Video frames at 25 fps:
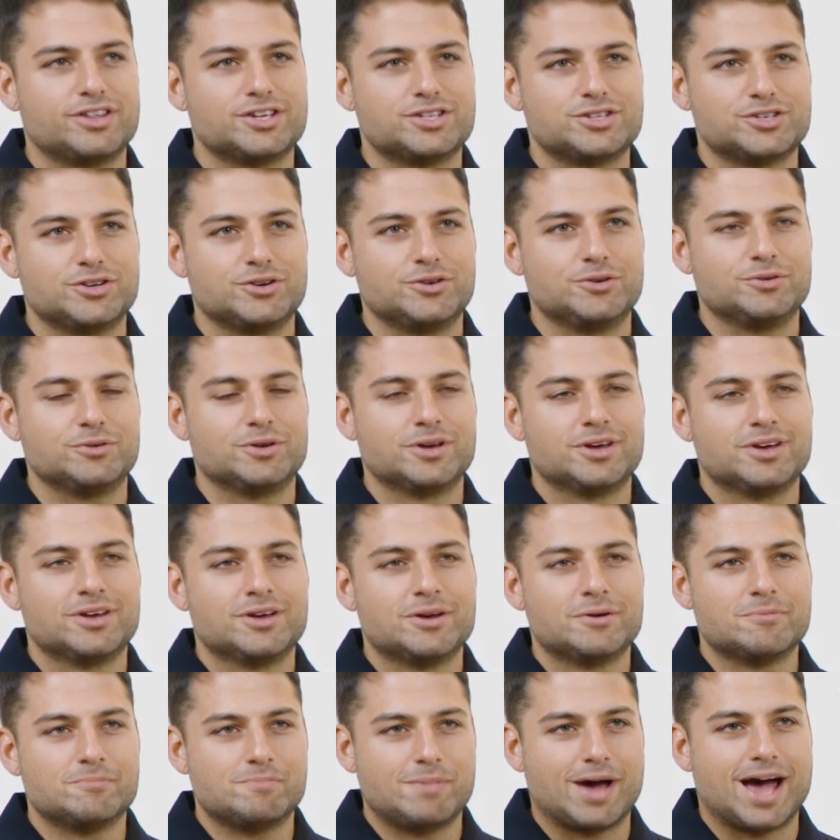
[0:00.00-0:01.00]
of the tune
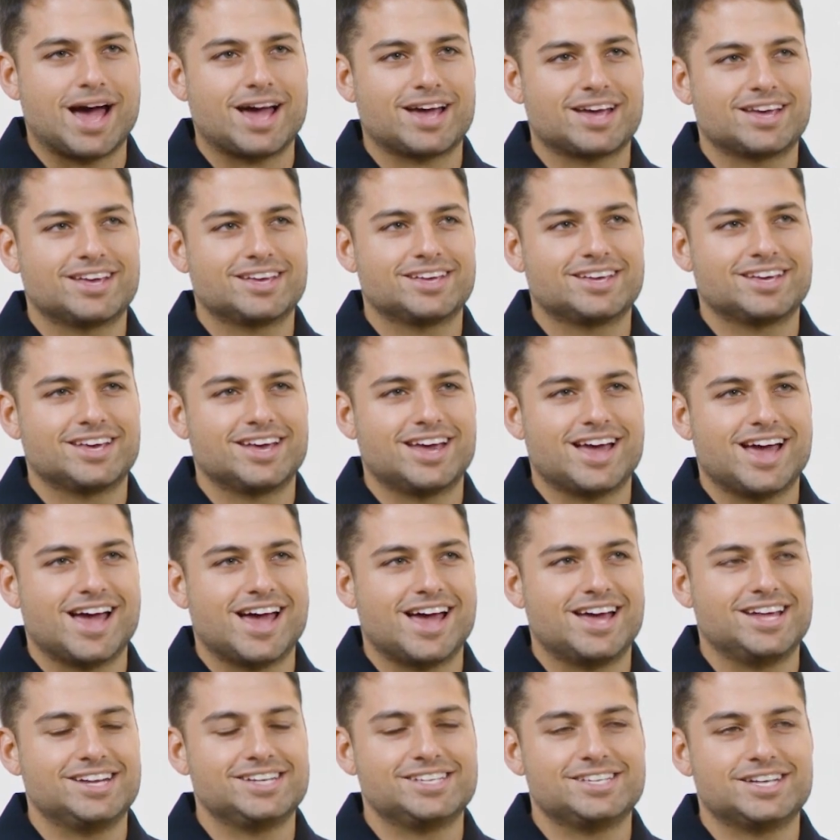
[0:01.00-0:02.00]
back,
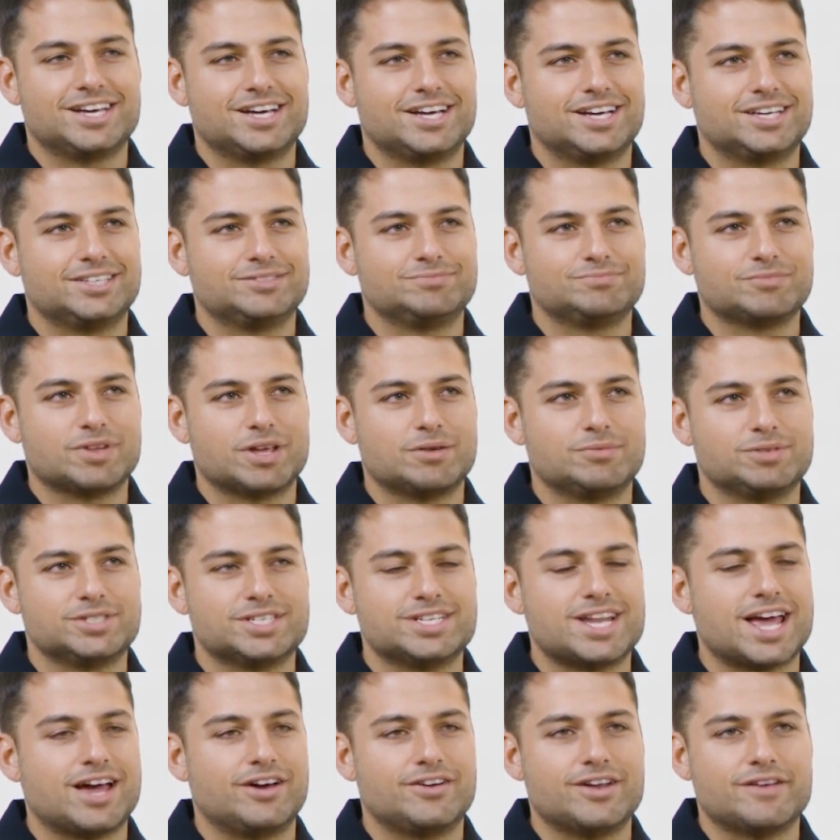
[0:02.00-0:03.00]
and it was
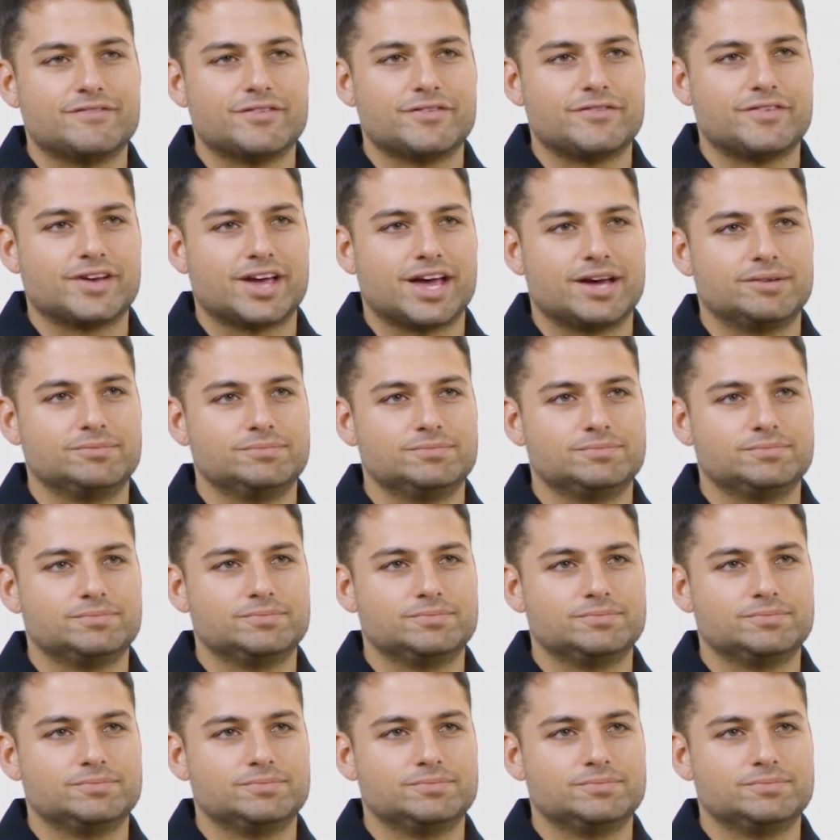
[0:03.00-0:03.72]
a day I'll never forget.